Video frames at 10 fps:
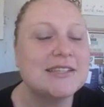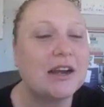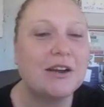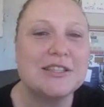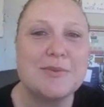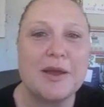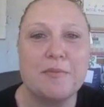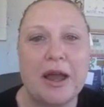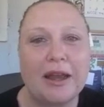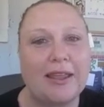Darren's my
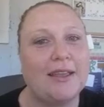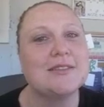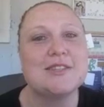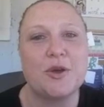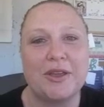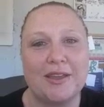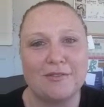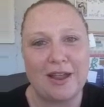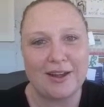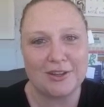buddy, and so he
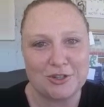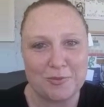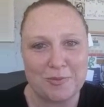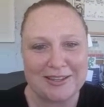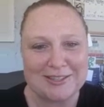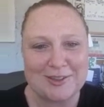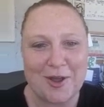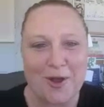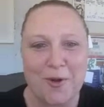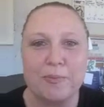invited you to my
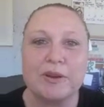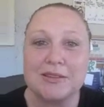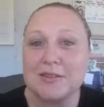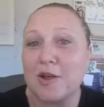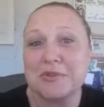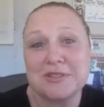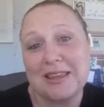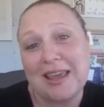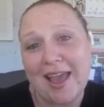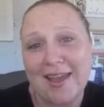scope, but it's almost
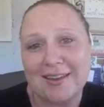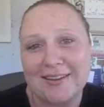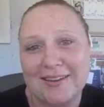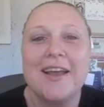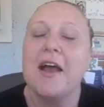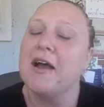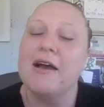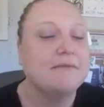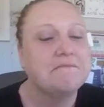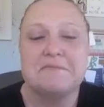the end.
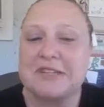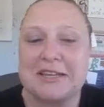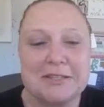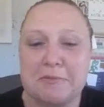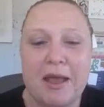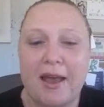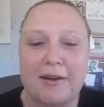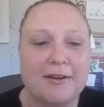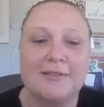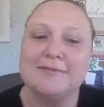Doesn't
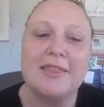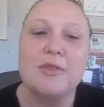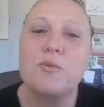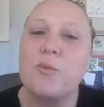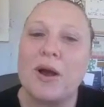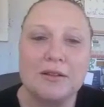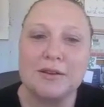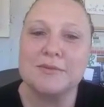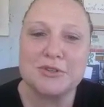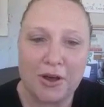matter.
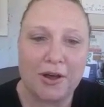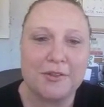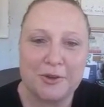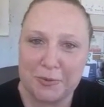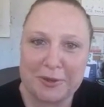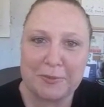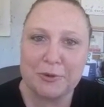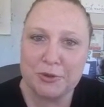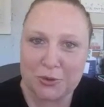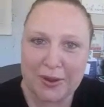Welcome to all the new
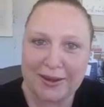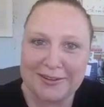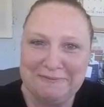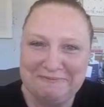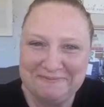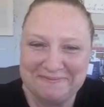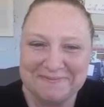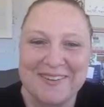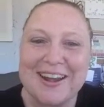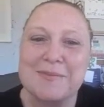people who joined.
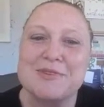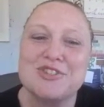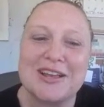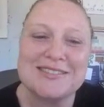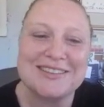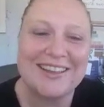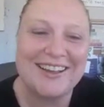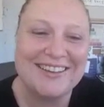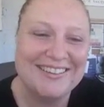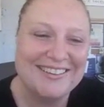My name is
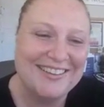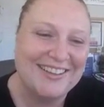Jessica,